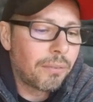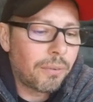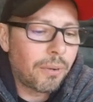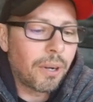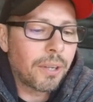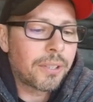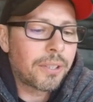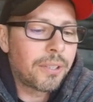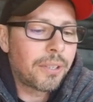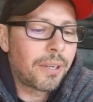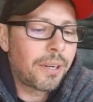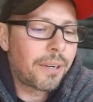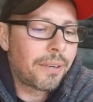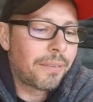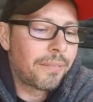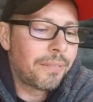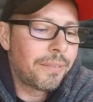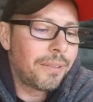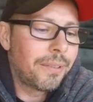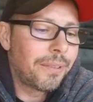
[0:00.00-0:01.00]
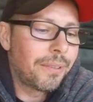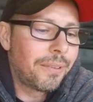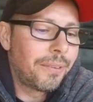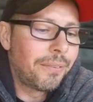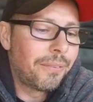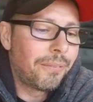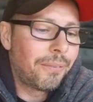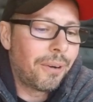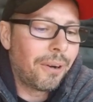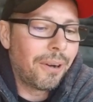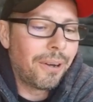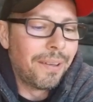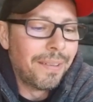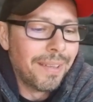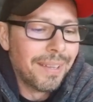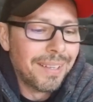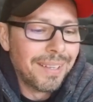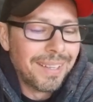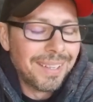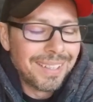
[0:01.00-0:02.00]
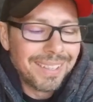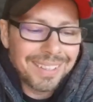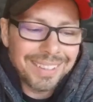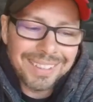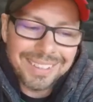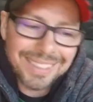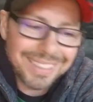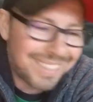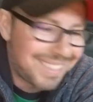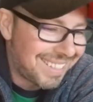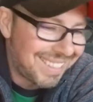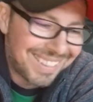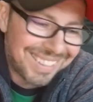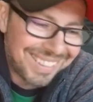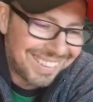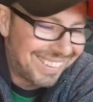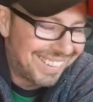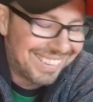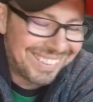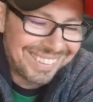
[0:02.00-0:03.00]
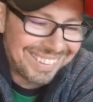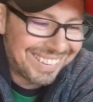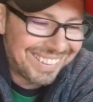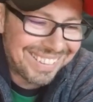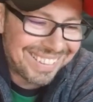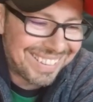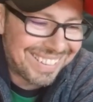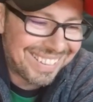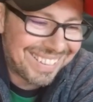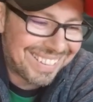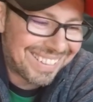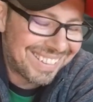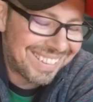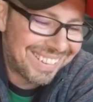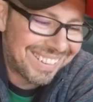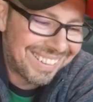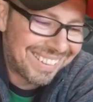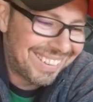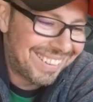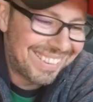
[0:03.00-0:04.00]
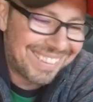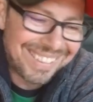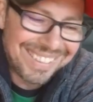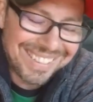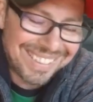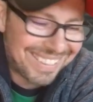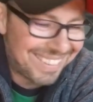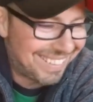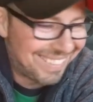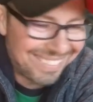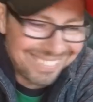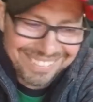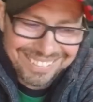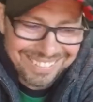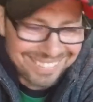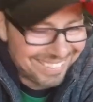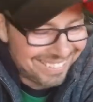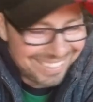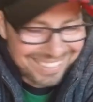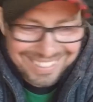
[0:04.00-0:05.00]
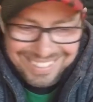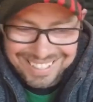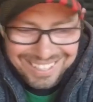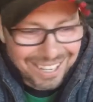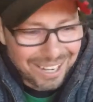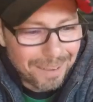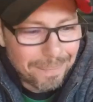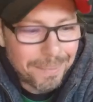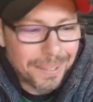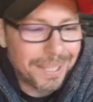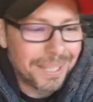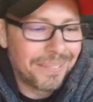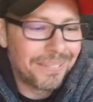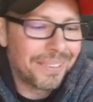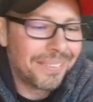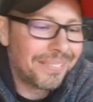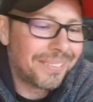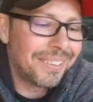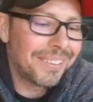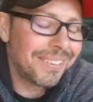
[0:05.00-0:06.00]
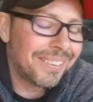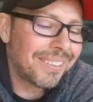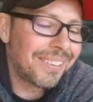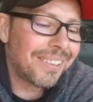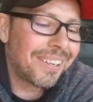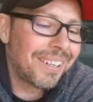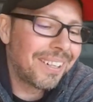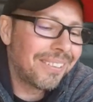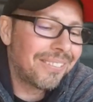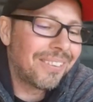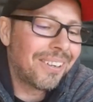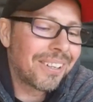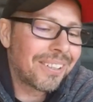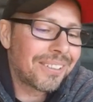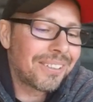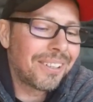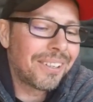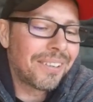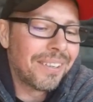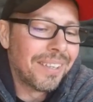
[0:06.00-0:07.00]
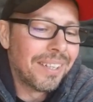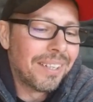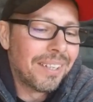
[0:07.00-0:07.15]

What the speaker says: water, you know, it's unbelievable, you know, running water